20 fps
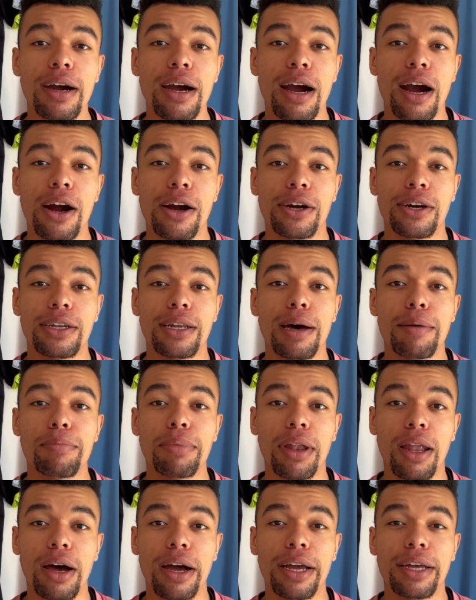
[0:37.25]
are going to
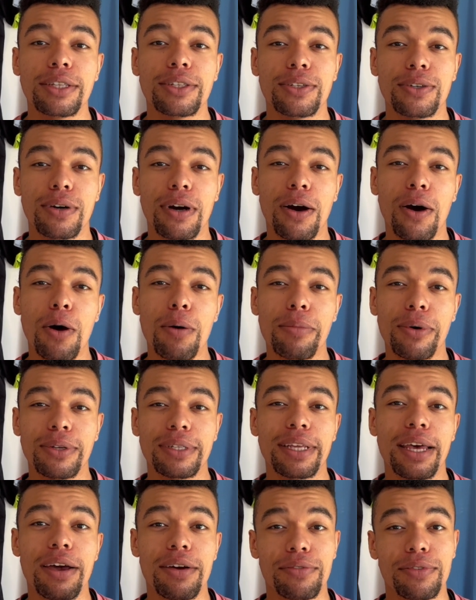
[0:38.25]
apply to
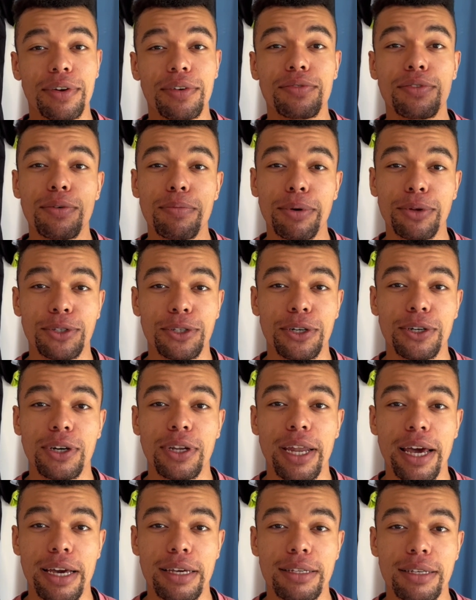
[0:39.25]
almost every football shirt
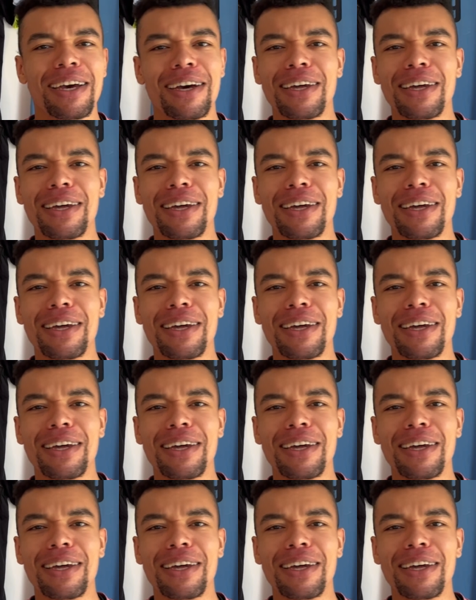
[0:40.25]
collection.